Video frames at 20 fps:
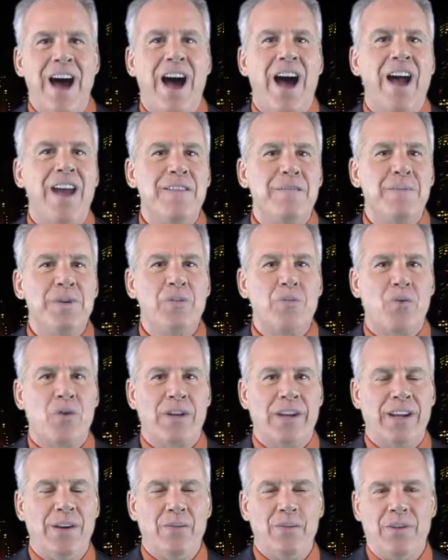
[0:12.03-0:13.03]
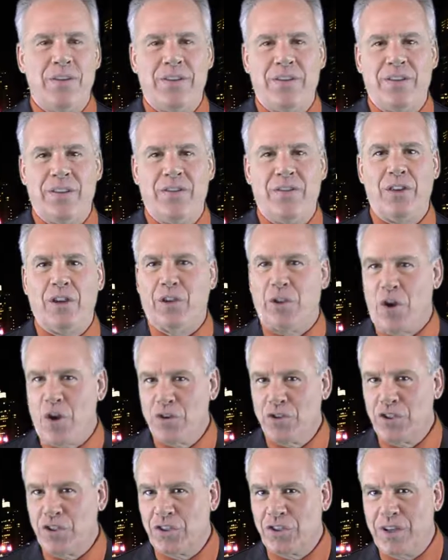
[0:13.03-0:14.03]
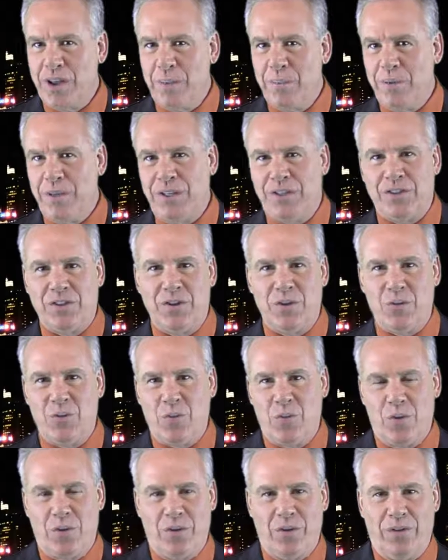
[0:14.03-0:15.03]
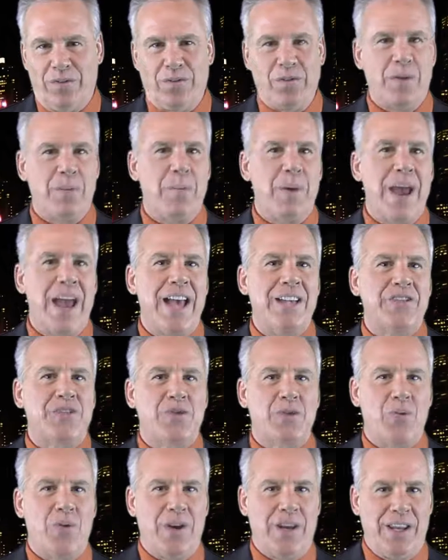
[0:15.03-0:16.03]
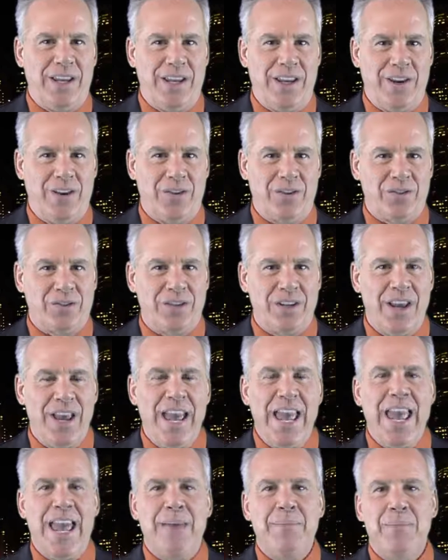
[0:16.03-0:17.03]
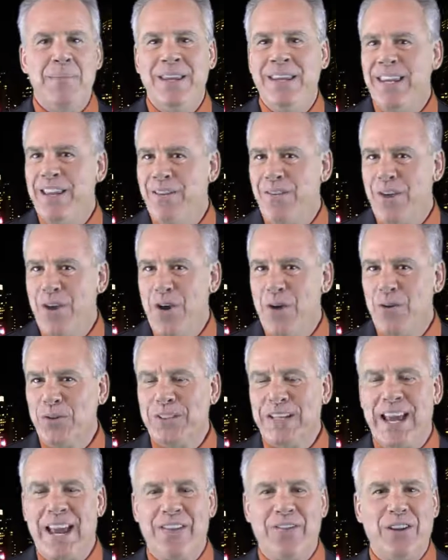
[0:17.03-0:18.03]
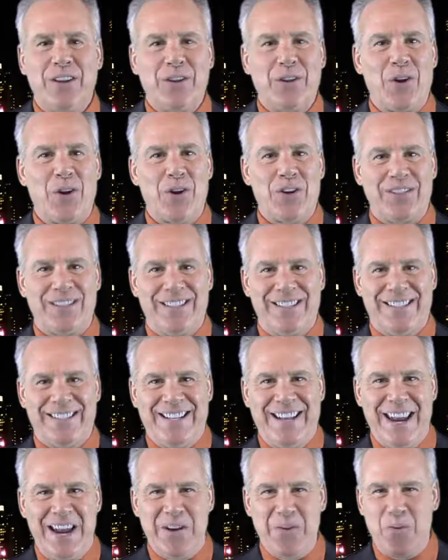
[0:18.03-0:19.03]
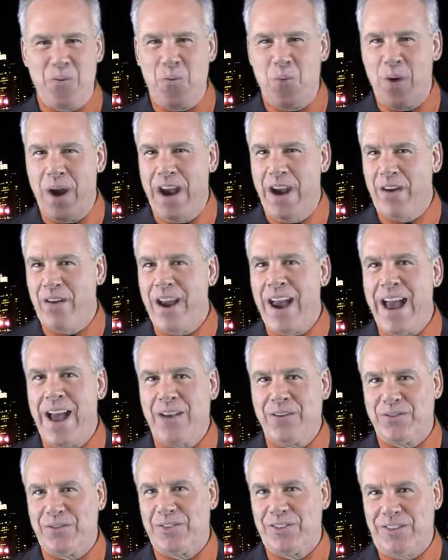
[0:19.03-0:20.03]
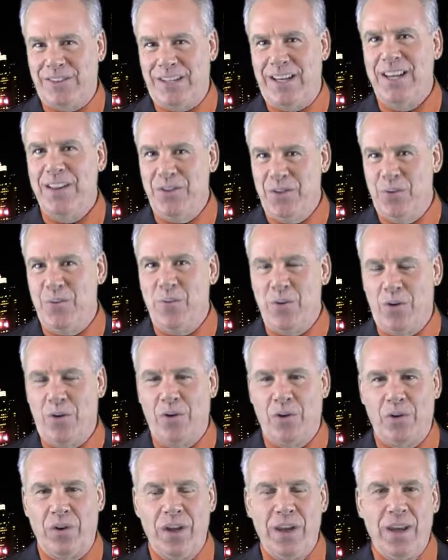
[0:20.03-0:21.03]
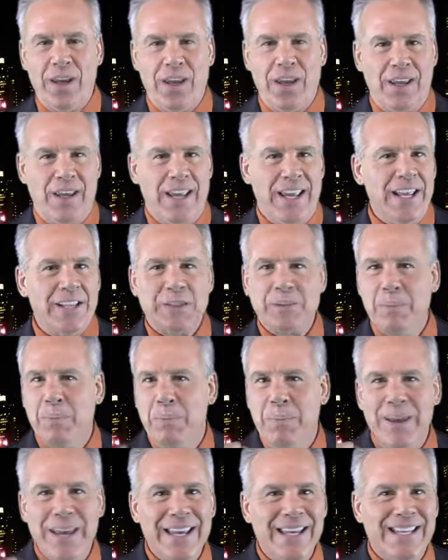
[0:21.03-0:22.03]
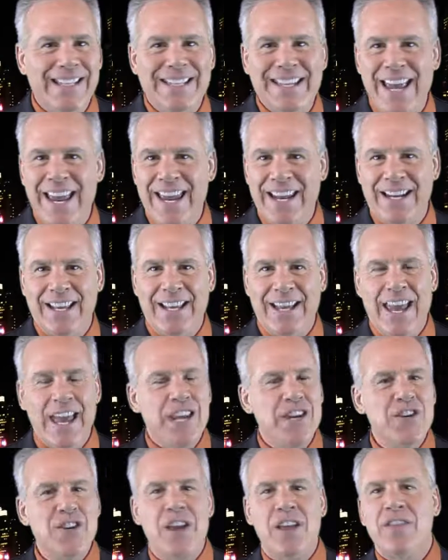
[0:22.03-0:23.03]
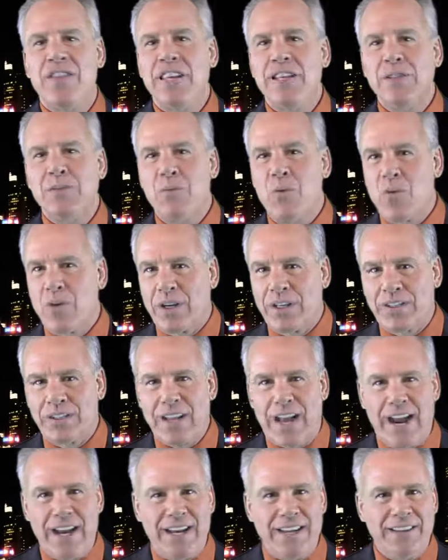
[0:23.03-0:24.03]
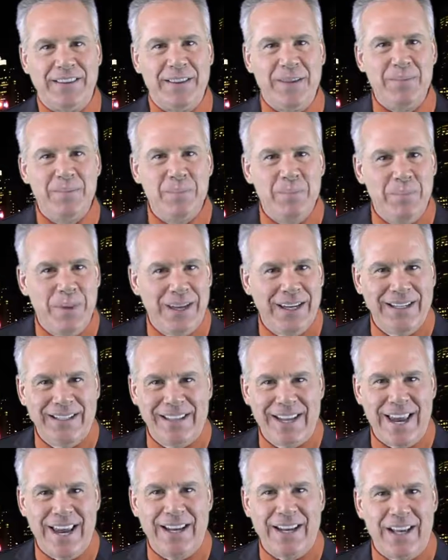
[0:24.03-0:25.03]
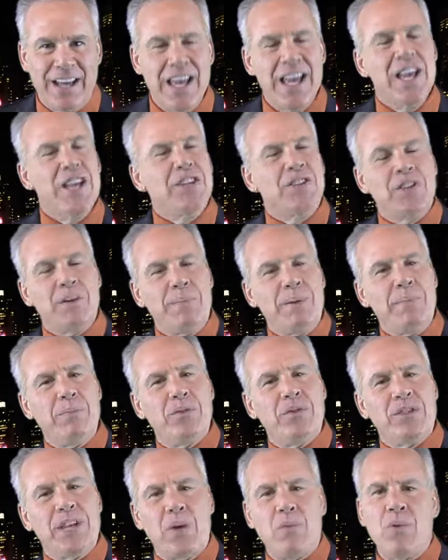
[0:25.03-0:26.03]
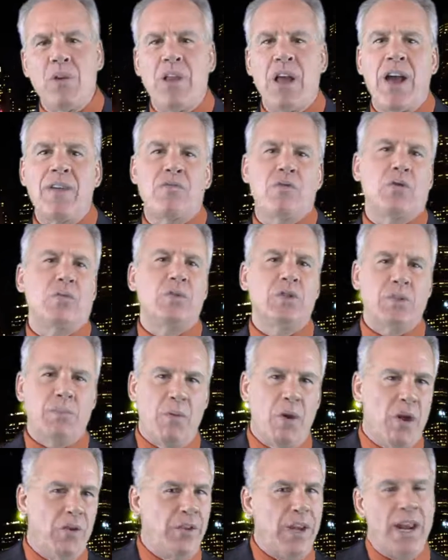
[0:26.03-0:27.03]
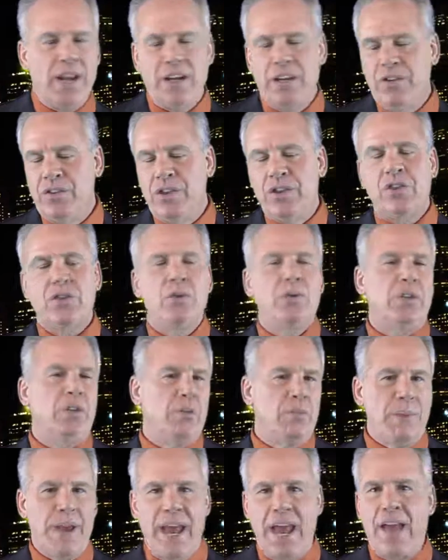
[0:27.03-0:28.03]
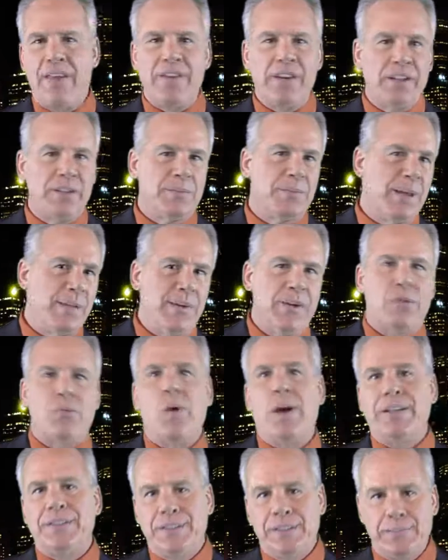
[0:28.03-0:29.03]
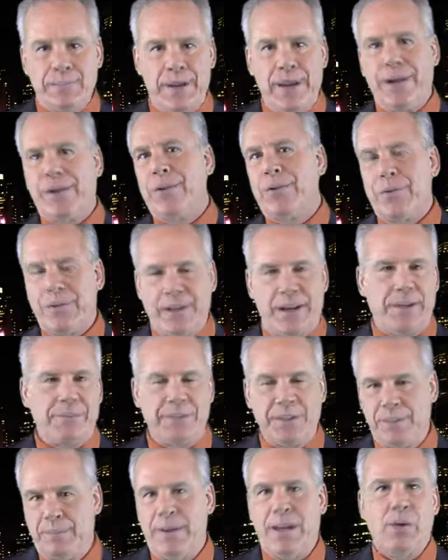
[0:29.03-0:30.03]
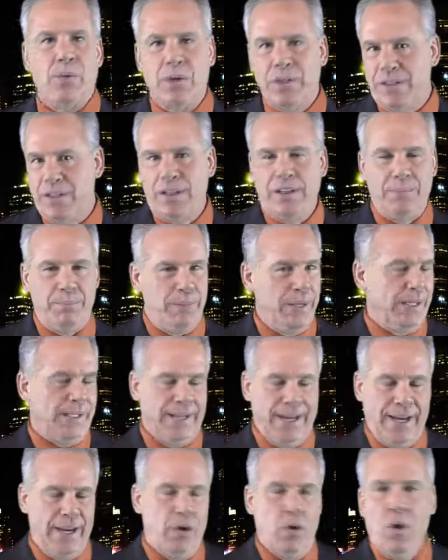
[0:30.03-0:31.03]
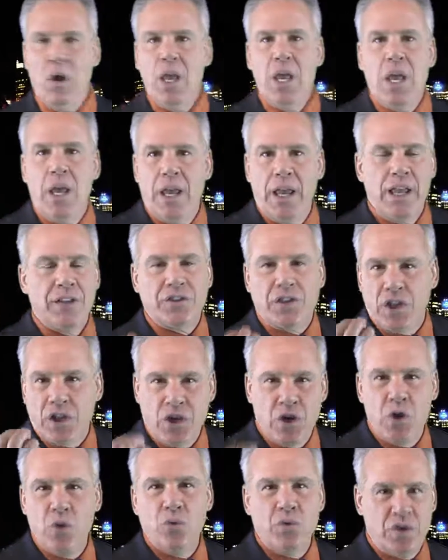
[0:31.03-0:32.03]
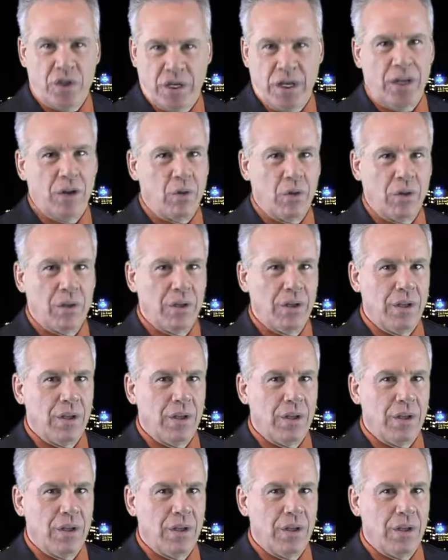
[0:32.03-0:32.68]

I've been working with the largest companies in the world for the past 20 years, and many of those had the largest data warehouses in the world. It's big data, and nothing's more exciting than big data. Some people say, well, I've worked with small data, and you just do a little math, and it's maybe twice as big or three times as big. What's the big deal? It's a huge deal.